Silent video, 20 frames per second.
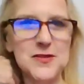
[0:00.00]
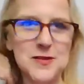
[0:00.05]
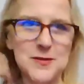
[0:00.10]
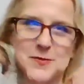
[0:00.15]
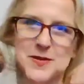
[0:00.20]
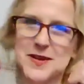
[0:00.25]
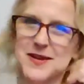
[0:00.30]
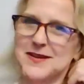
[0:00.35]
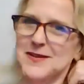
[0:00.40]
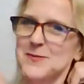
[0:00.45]
Oh
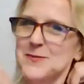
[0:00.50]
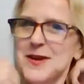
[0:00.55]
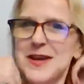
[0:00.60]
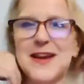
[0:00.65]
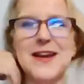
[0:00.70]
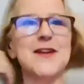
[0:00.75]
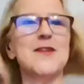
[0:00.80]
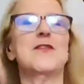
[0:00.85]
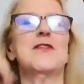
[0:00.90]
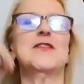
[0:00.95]
my God,
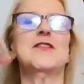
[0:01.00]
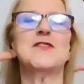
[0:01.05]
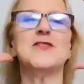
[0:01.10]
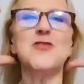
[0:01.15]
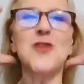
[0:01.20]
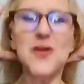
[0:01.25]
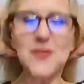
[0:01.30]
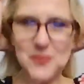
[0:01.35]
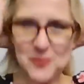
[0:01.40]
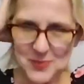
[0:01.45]
my hair is
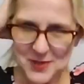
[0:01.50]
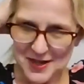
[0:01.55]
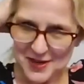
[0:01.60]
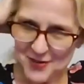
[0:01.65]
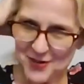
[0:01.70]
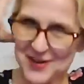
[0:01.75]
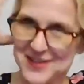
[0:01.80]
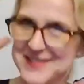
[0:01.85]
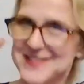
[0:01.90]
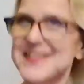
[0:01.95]
driving me
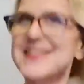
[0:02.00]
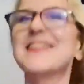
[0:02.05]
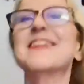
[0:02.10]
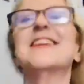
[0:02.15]
crazy.